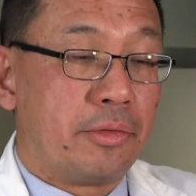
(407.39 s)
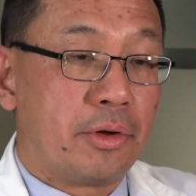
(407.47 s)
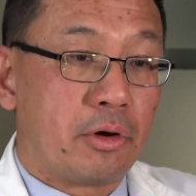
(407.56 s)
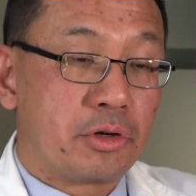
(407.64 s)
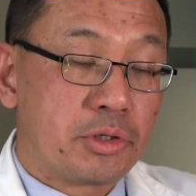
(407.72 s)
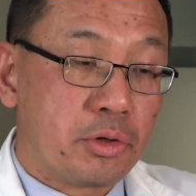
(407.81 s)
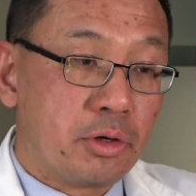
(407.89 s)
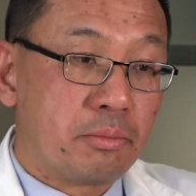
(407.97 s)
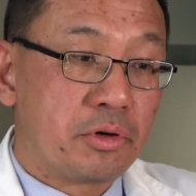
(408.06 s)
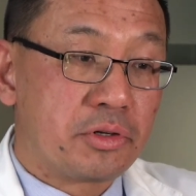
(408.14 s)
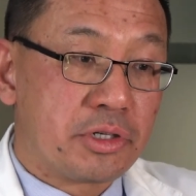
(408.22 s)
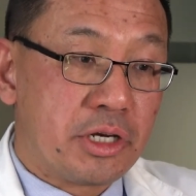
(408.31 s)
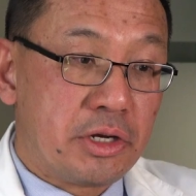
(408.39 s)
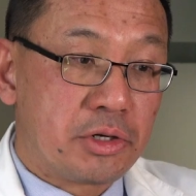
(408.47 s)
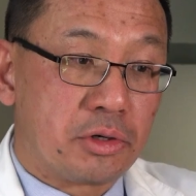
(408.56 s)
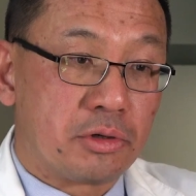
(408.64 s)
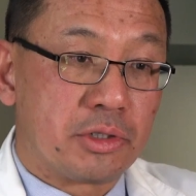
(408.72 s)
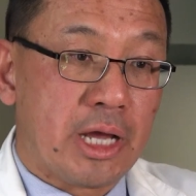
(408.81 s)
there are certain
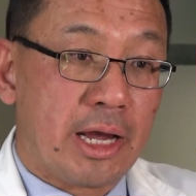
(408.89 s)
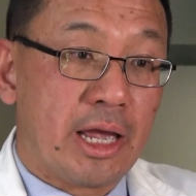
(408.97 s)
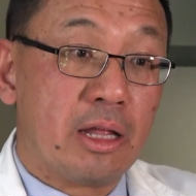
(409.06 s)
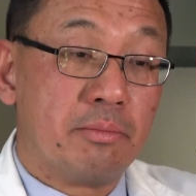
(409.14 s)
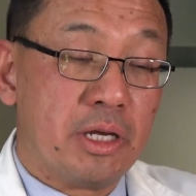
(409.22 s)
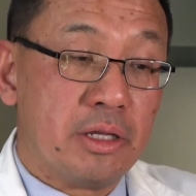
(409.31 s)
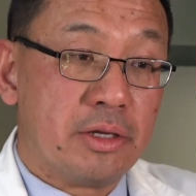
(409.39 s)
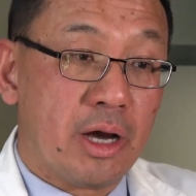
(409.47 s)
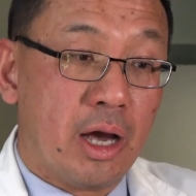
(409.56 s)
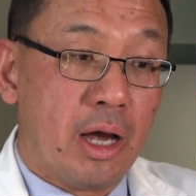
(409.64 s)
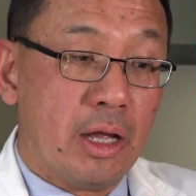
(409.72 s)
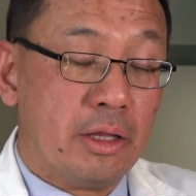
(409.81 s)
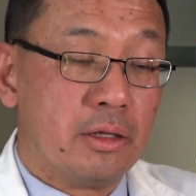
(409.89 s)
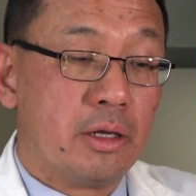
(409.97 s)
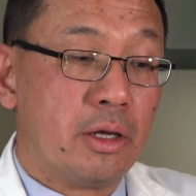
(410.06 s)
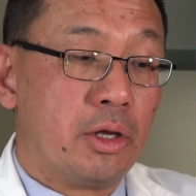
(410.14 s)
procedures that can be done